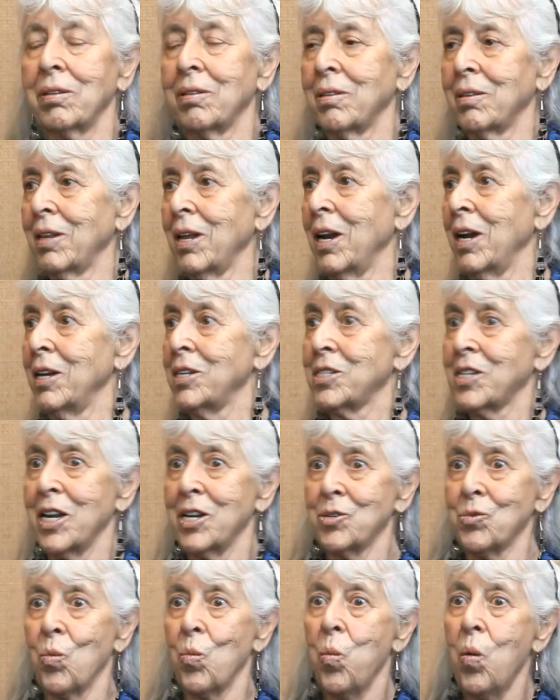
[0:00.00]
And it
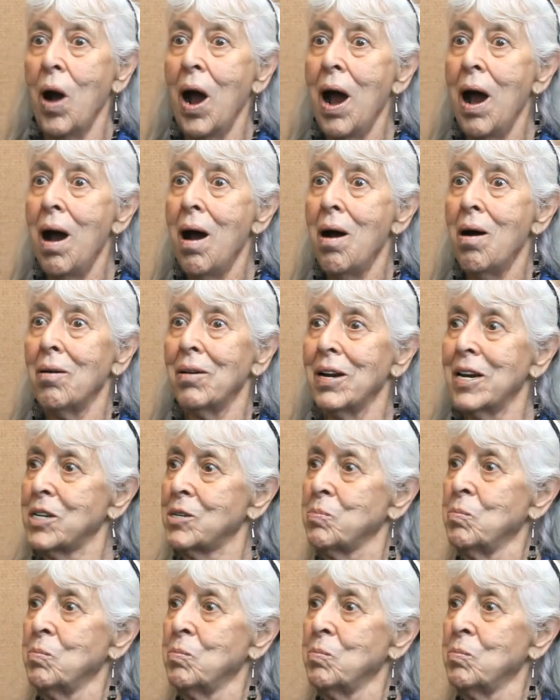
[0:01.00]
says, wow, let's